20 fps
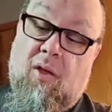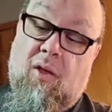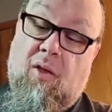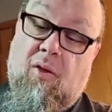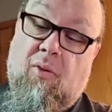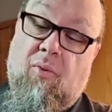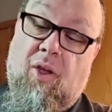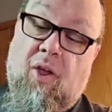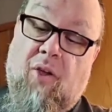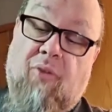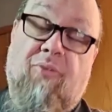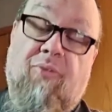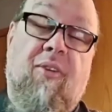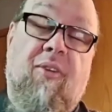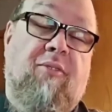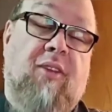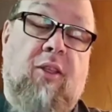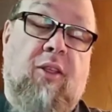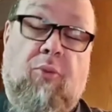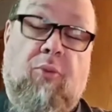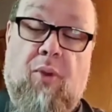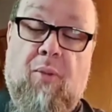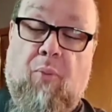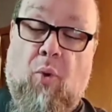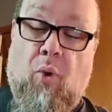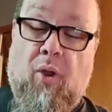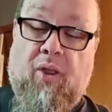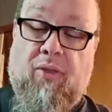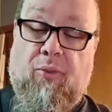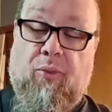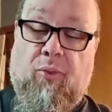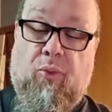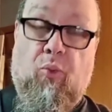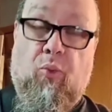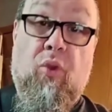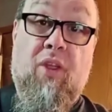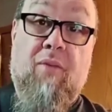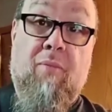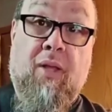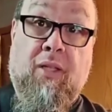we are
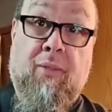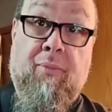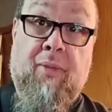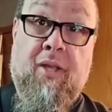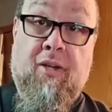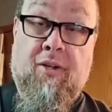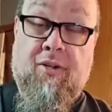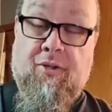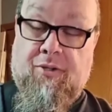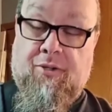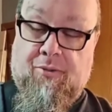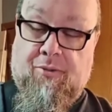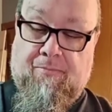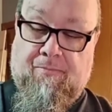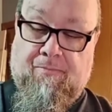53.3 millimeters.